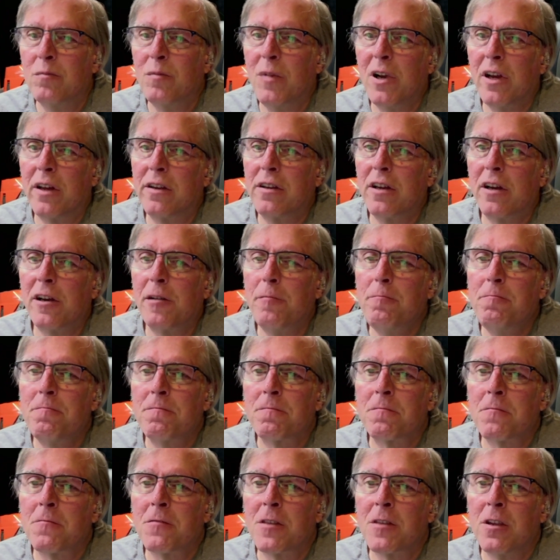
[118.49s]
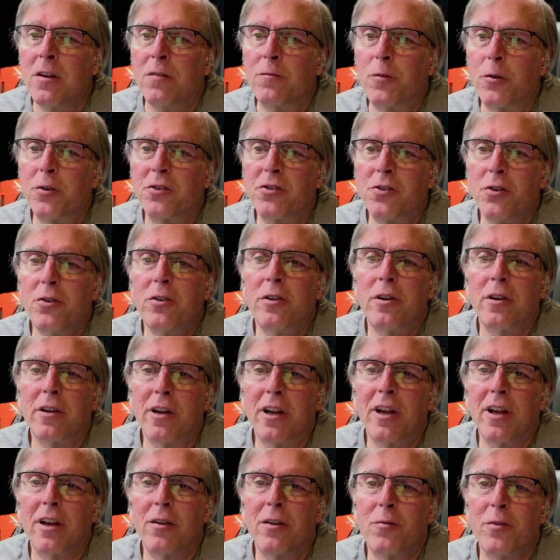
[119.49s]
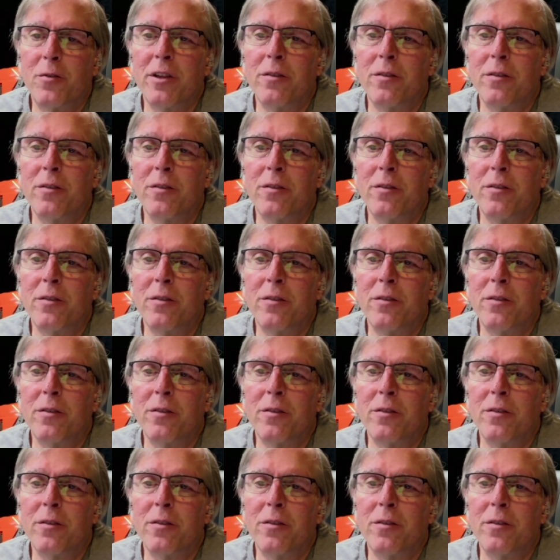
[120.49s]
But for sure,